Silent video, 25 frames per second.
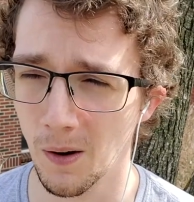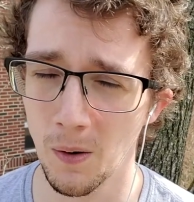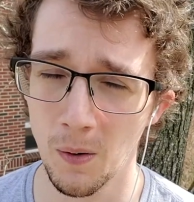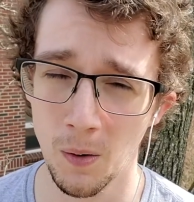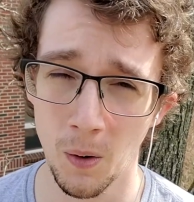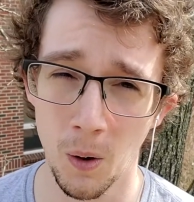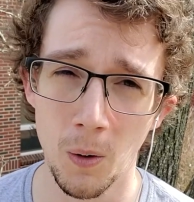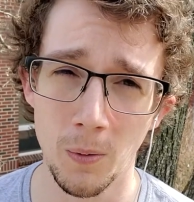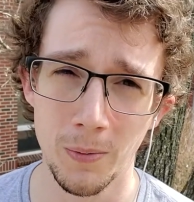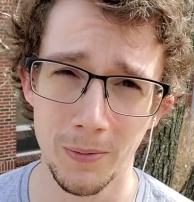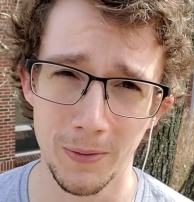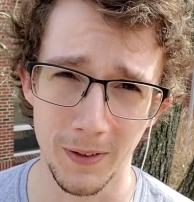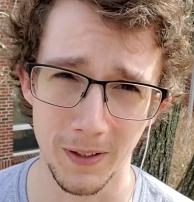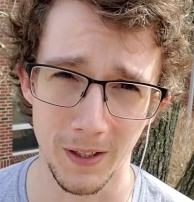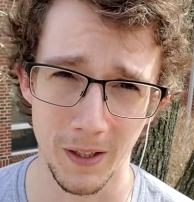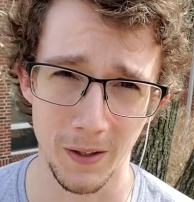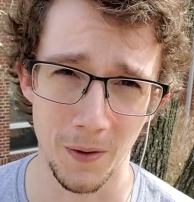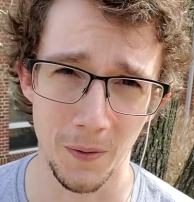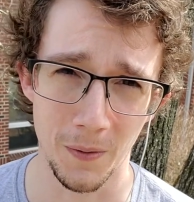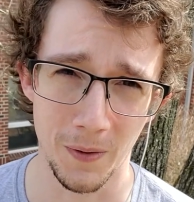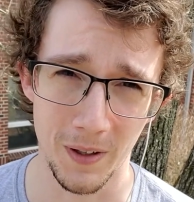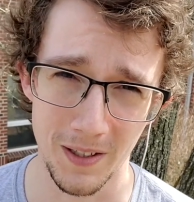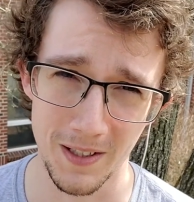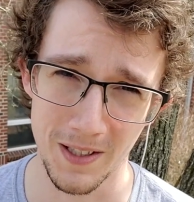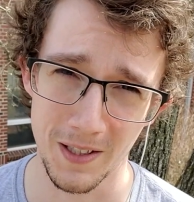Hopefully you
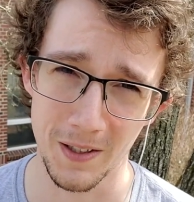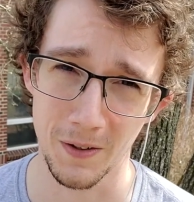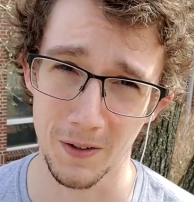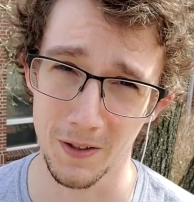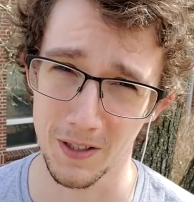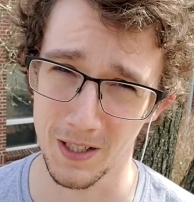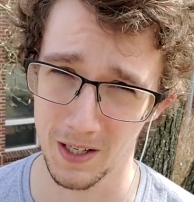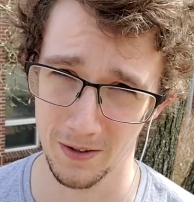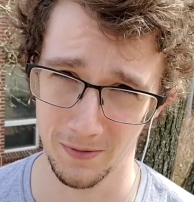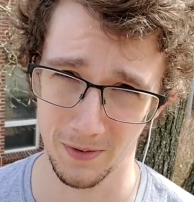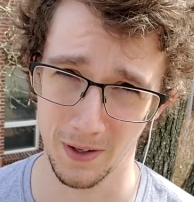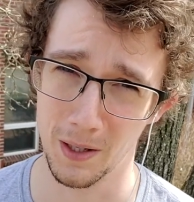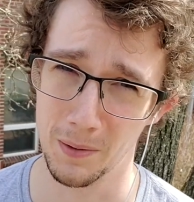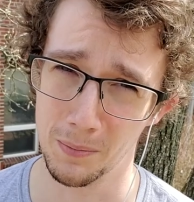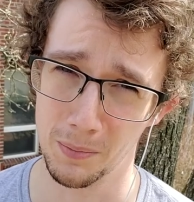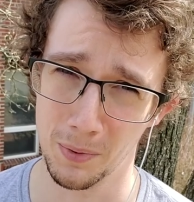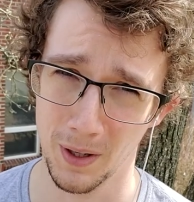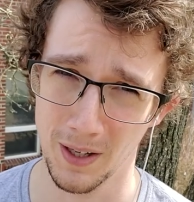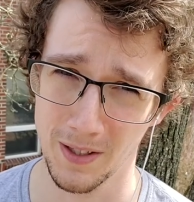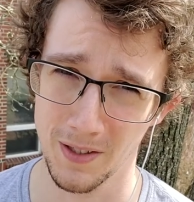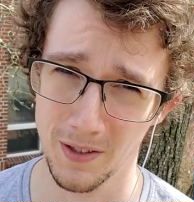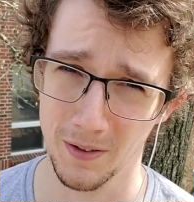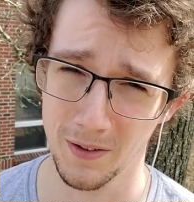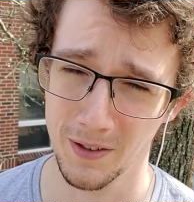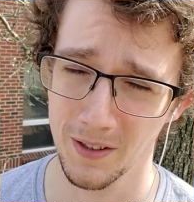don't consider yourself an
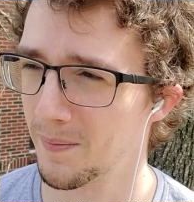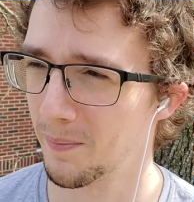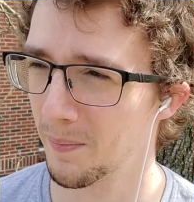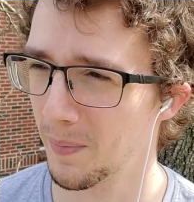oppressor.